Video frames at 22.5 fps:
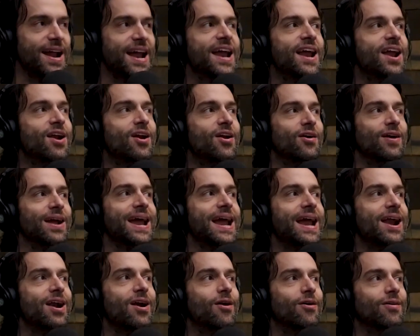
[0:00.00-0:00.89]
Ow,
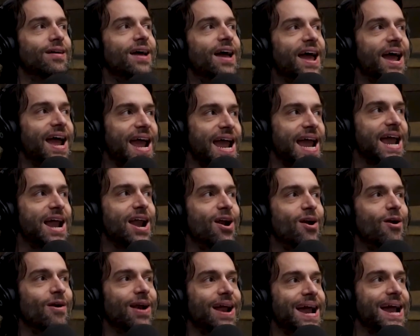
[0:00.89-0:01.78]
ow,
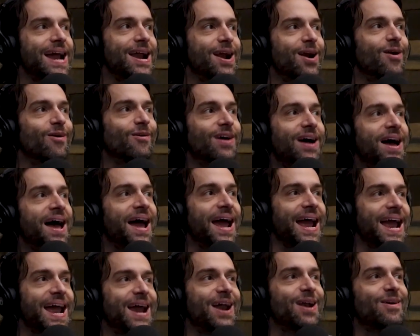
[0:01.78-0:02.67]
ow, ow.
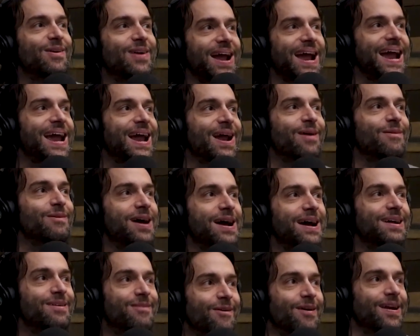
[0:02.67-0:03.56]
Ow,
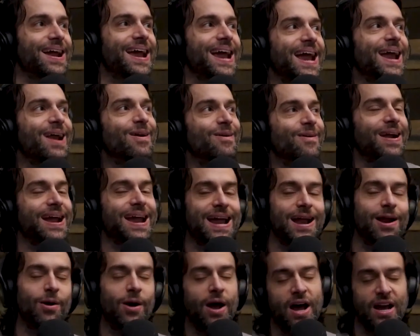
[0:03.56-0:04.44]
ow, ow, ow,
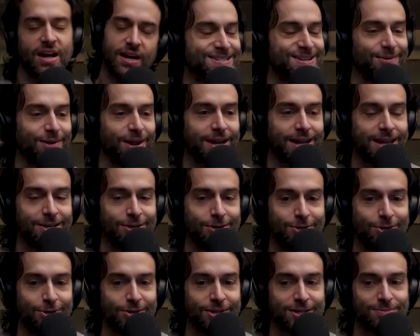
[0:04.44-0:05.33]
ow. So we're like, can
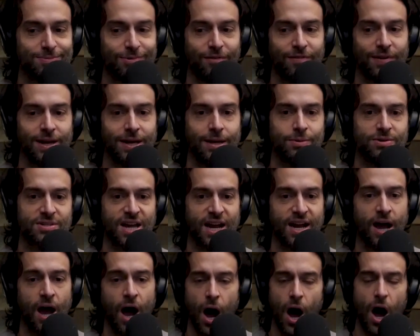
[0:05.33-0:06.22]
you do this movie? And he was
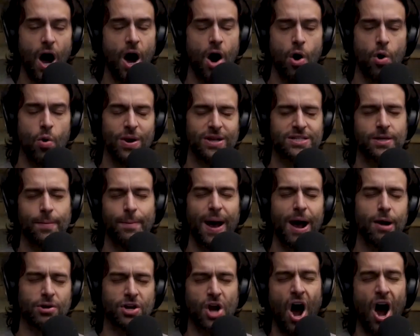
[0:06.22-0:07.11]
like, oh, it's
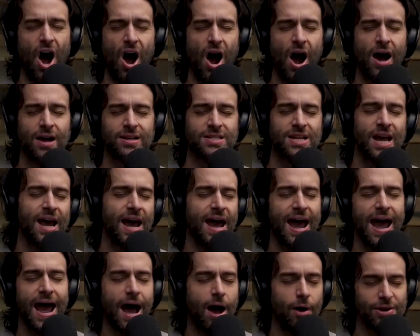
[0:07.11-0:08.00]
about cars?
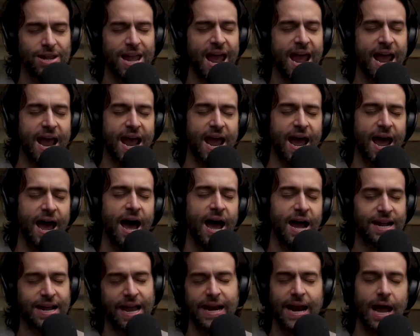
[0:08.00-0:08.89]
Hell yeah.
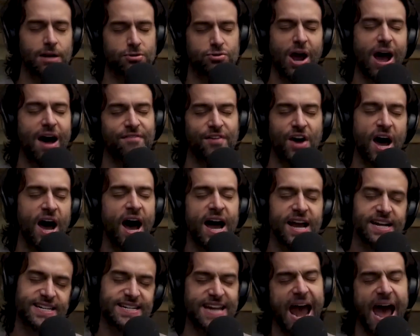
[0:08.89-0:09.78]
Can I drive a
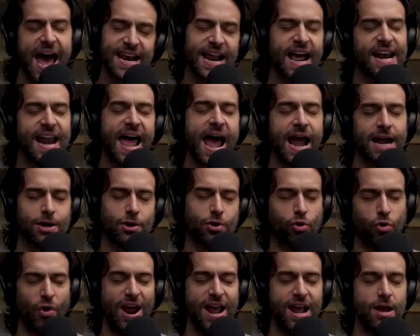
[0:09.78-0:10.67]
Cadillac
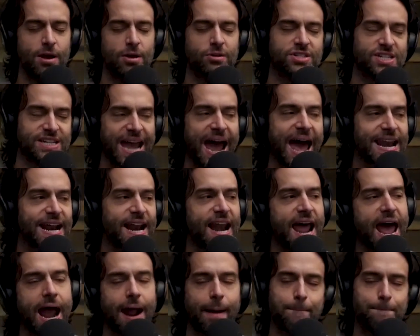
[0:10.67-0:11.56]
grills,
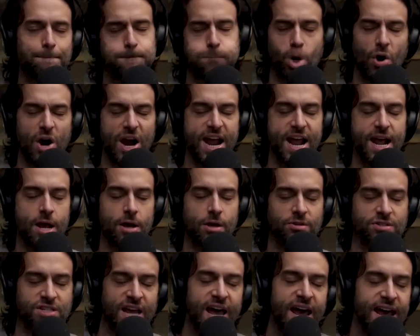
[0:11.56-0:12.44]
Cadillac
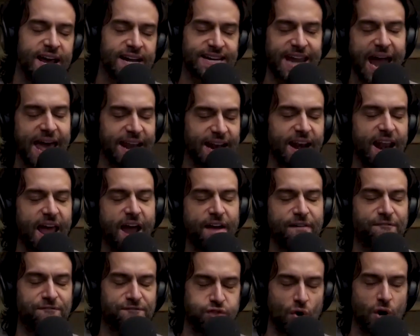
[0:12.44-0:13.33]
brills,
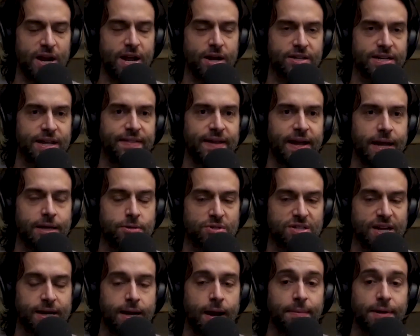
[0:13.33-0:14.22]
Cadillac frills? And the agent
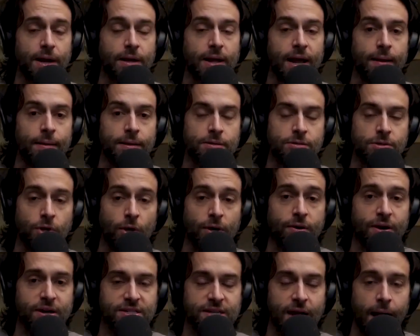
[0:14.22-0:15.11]
was like, calm, okay,
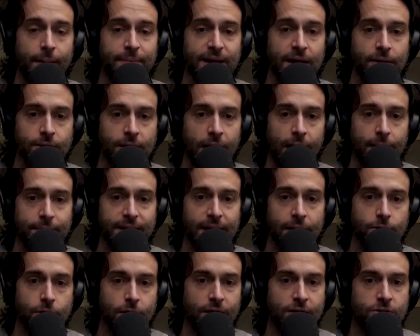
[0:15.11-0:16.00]
Ludacris, calm down, calm
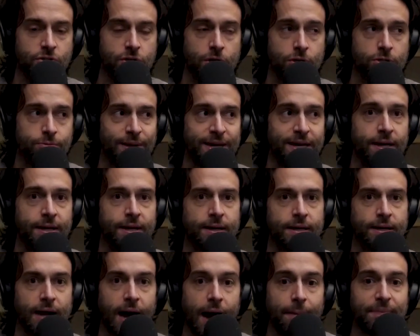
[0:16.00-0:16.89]
down. Excuse me,
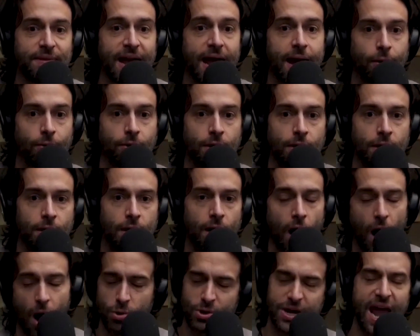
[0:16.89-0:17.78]
calm down.
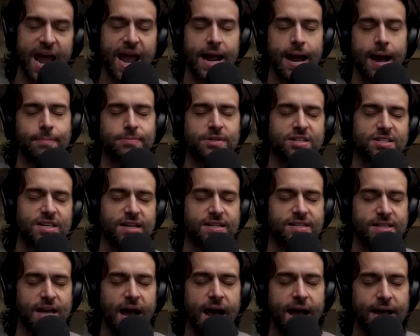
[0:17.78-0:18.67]
Okay, I'm just
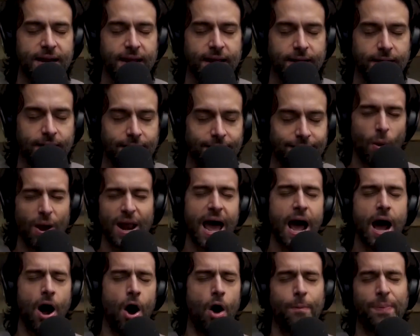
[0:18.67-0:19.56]
excited. Well,
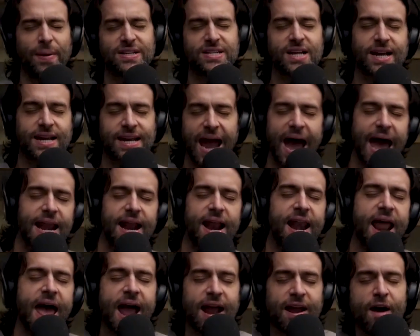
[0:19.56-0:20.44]
I hope it's a
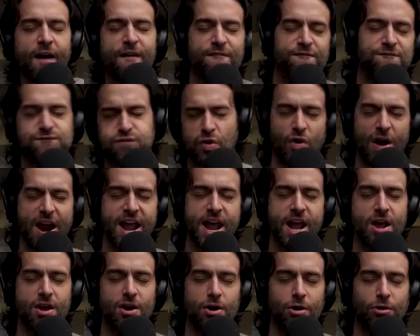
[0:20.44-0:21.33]
Cadillac
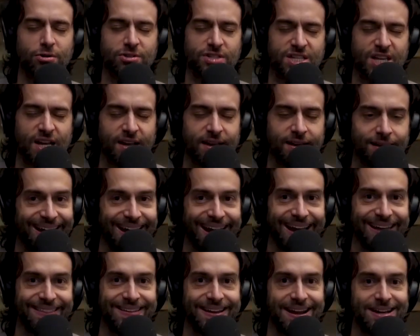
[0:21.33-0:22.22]
vrills.
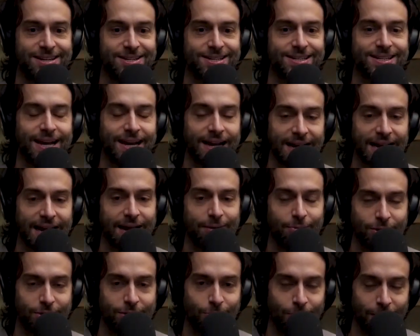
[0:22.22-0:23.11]
And the agent was like, okay,
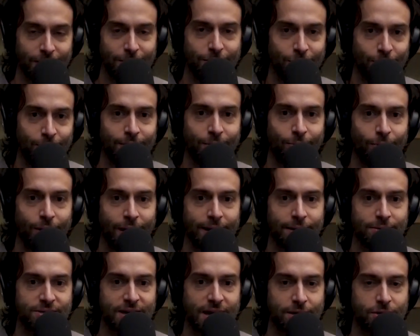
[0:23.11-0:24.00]
well, do you want to do it or what?
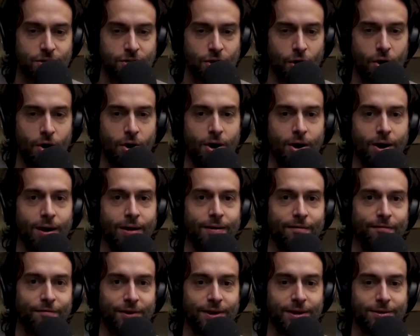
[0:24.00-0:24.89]
He was like, sure,
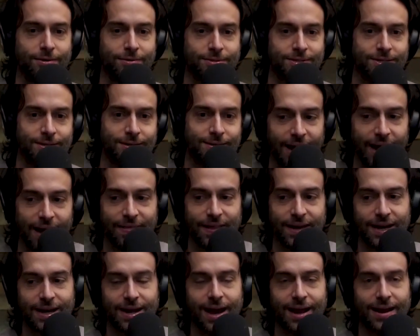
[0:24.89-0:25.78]
vrills. And
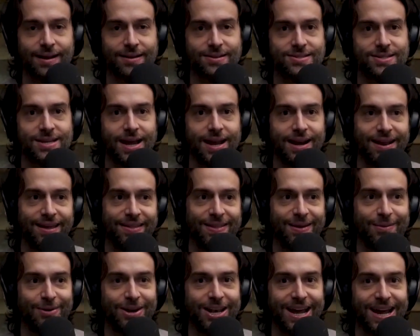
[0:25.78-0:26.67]
then he got on set and
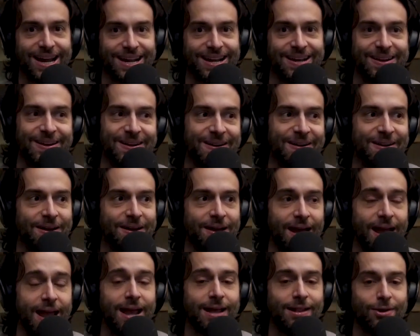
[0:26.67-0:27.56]
they were like,
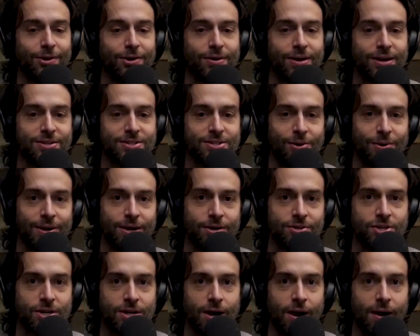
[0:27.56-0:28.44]
hey, Ludacris, so
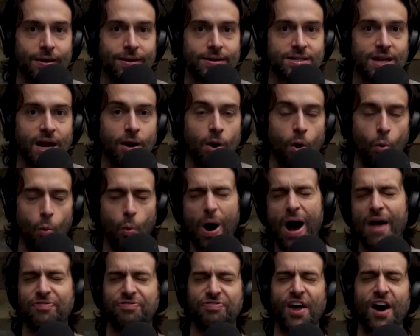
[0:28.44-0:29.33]
here's your car. And he's like,
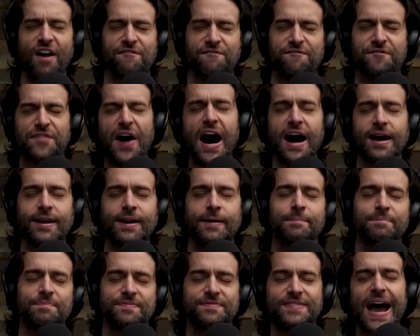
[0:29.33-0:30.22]
what the
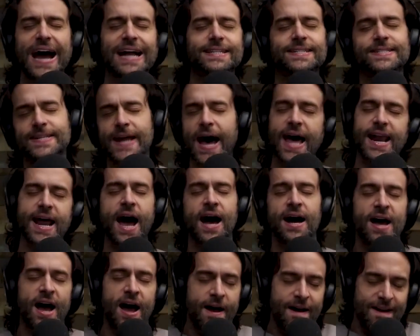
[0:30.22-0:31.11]
fuck? That's not a...